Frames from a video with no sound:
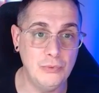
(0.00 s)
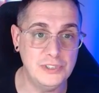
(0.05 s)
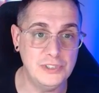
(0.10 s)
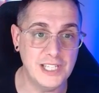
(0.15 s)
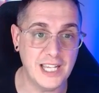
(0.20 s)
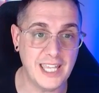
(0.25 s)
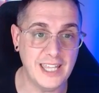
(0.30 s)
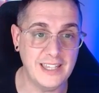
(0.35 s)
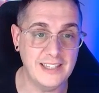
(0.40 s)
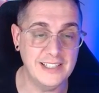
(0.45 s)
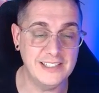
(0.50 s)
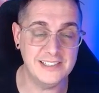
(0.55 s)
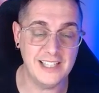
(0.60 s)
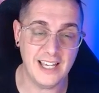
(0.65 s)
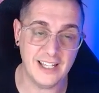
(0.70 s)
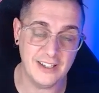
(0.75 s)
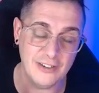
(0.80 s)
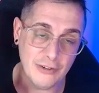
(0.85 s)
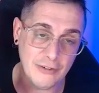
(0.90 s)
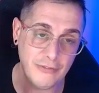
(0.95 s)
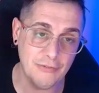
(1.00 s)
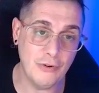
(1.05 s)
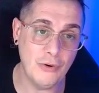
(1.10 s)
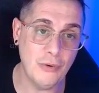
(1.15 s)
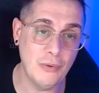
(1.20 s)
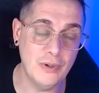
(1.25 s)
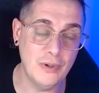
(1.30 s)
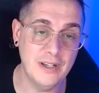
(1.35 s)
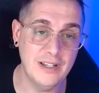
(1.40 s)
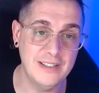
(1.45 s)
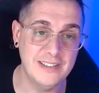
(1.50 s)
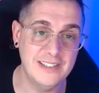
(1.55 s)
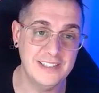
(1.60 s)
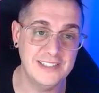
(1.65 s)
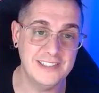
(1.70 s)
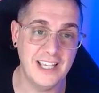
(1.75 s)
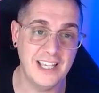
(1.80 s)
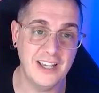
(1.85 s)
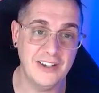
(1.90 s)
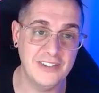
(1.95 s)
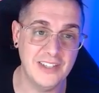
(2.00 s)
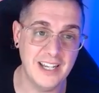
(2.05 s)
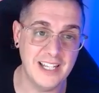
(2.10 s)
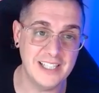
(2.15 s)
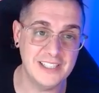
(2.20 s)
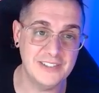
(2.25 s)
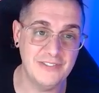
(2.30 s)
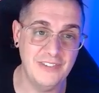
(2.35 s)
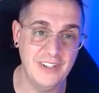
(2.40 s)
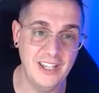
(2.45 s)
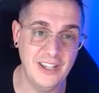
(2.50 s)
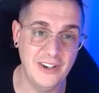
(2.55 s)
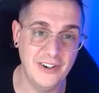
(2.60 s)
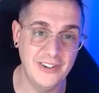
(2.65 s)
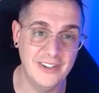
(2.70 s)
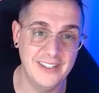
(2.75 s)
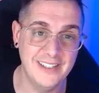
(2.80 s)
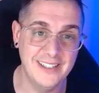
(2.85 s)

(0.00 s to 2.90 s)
checking this out and look forward to seeing on the next video.